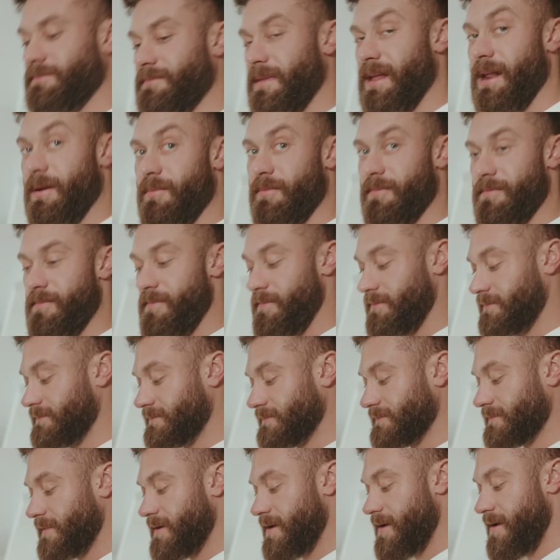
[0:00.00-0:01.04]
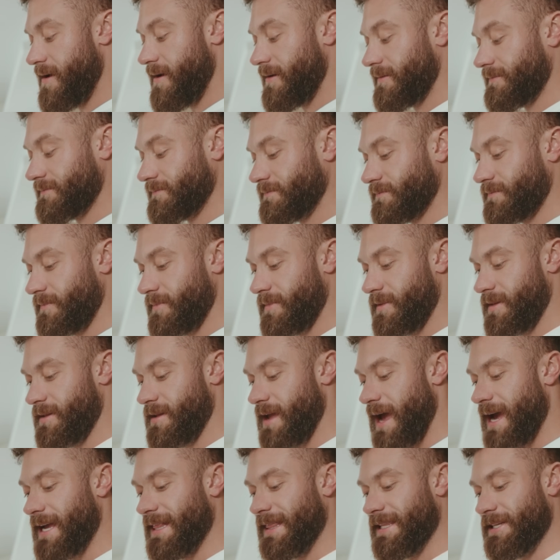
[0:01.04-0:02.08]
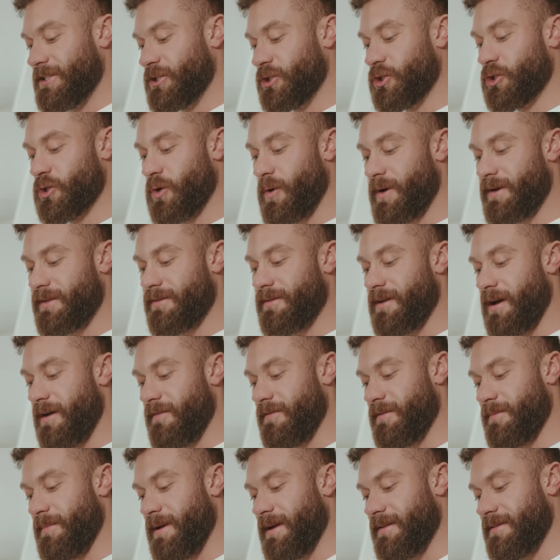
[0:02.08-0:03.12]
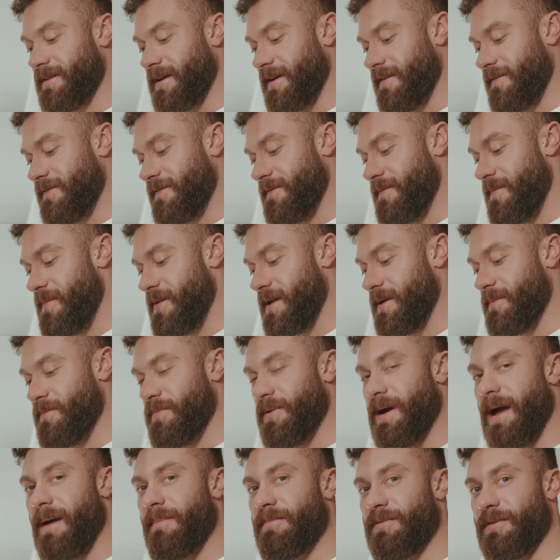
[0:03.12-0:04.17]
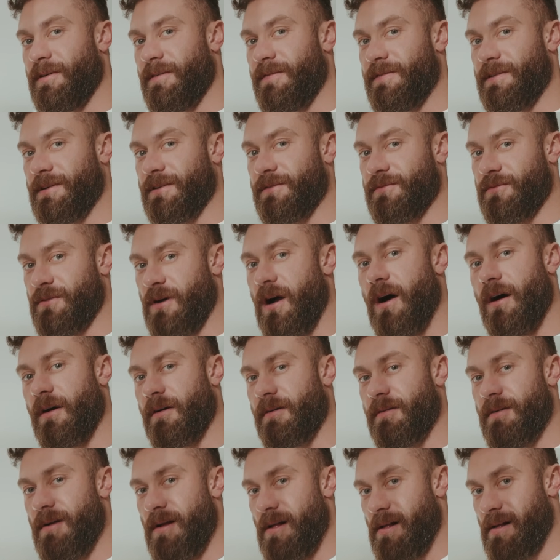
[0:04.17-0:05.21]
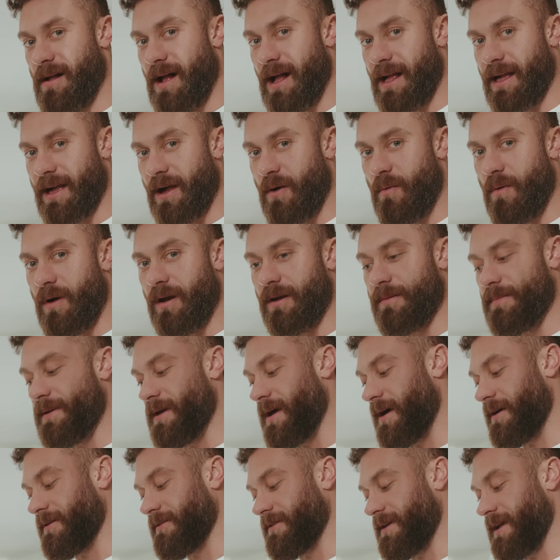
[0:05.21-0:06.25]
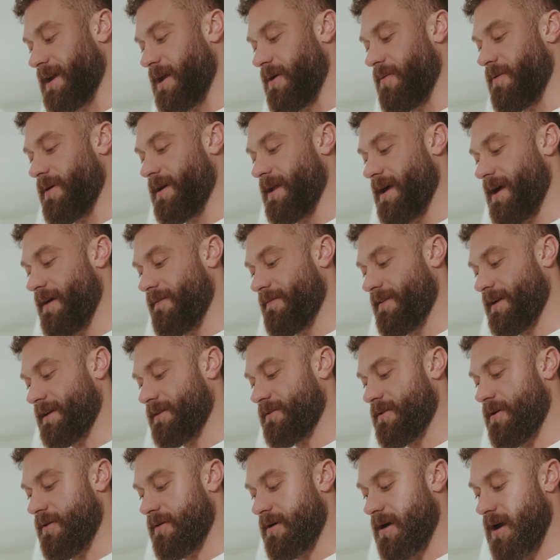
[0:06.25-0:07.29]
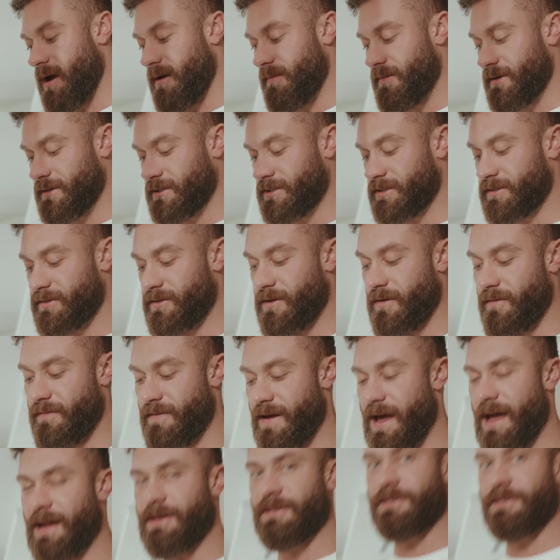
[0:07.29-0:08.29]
Um, I enjoy starving myself in prep, so it feels wrong. Like, I want to be hungry and I want to have like no carb and just no fat